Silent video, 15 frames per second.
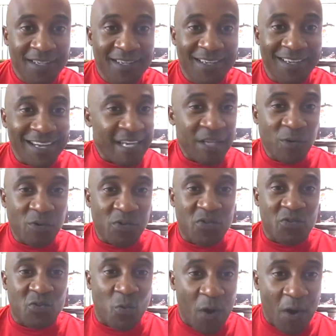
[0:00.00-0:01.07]
And he was
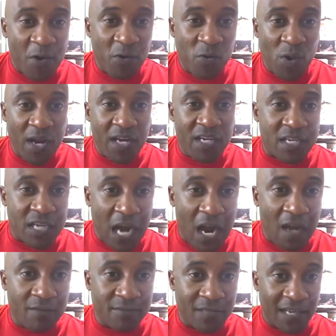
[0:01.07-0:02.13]
squared away.
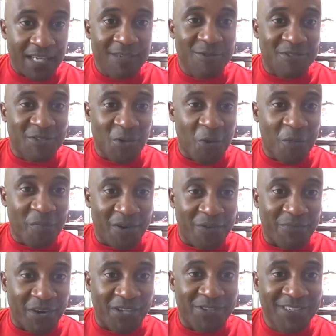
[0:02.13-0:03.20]
He was short,
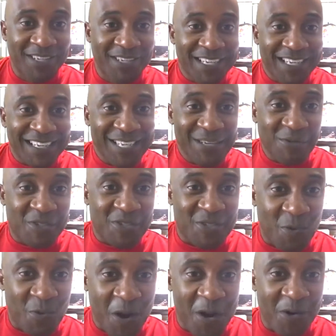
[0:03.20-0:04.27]
brother. And he was
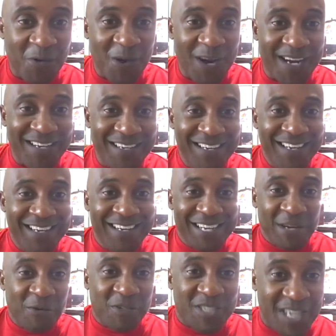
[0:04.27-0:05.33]
squared away.
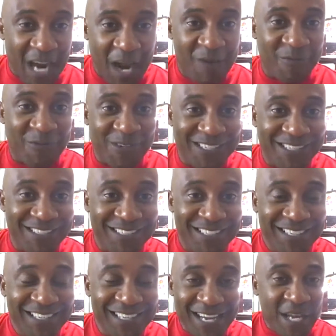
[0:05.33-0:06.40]
He was confident.
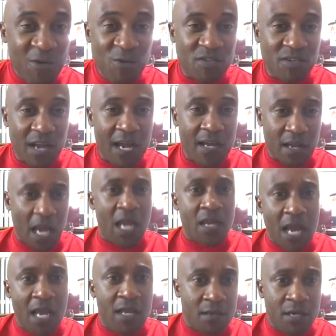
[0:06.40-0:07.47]
And he was like,
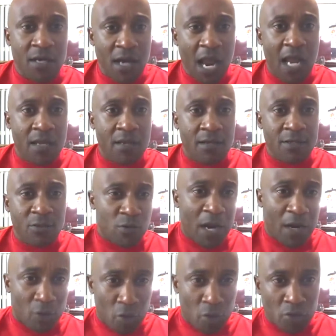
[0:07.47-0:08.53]
hey, you
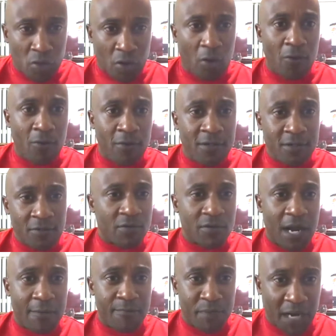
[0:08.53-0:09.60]
got good to go. You
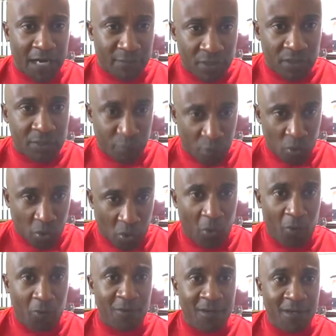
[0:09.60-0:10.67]
got to be like this, good to
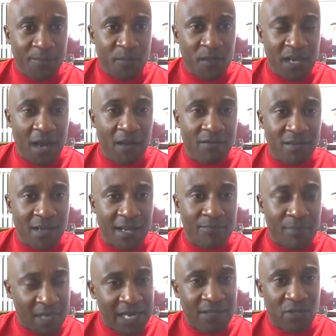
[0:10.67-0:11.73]
go. And I was
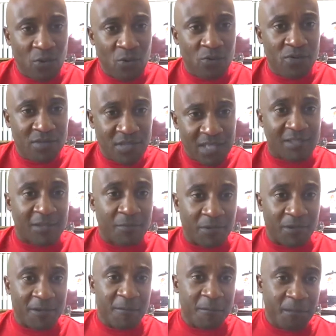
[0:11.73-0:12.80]
like, man, that dude's disciplined.
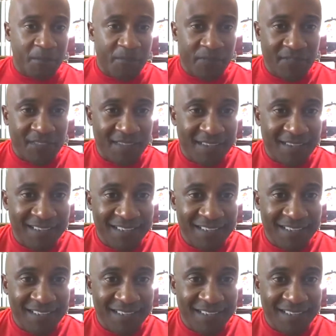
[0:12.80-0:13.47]
Did he have the voice too?